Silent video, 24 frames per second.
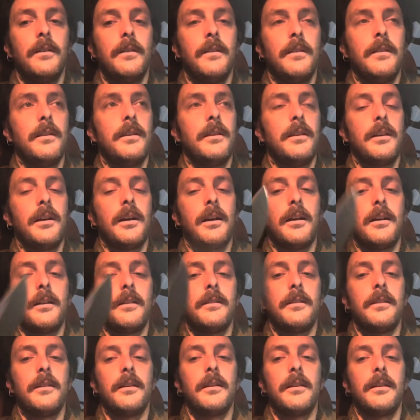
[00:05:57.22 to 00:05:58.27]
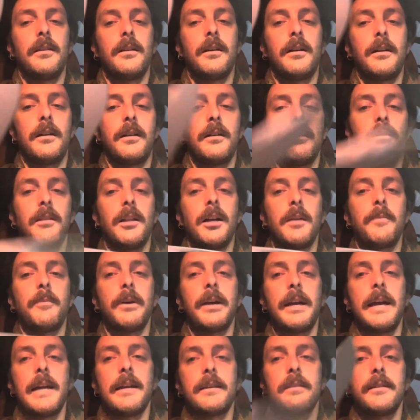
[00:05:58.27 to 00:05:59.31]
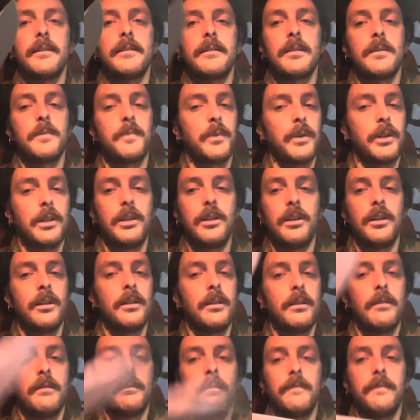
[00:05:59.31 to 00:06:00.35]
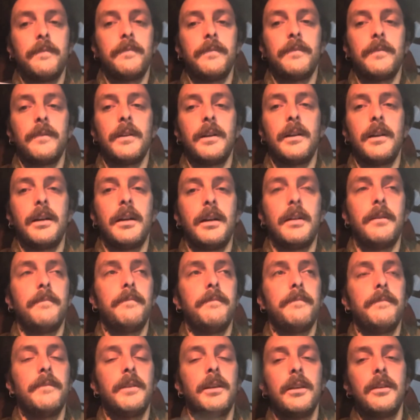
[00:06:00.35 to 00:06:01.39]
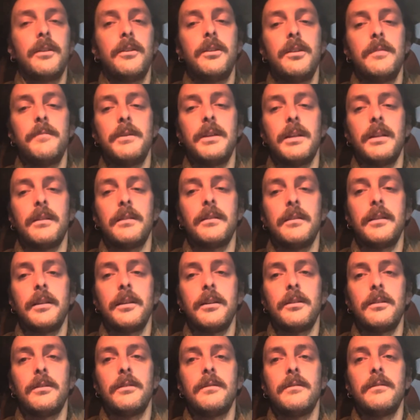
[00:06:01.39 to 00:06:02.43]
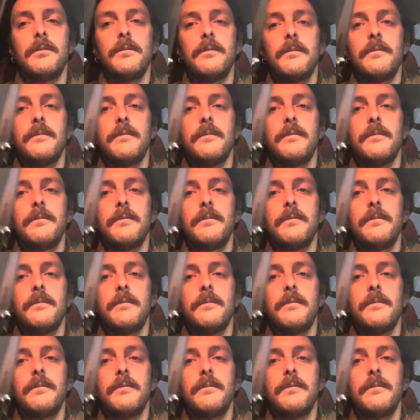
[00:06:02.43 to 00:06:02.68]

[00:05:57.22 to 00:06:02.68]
The lock bar access is pretty good. It could be a little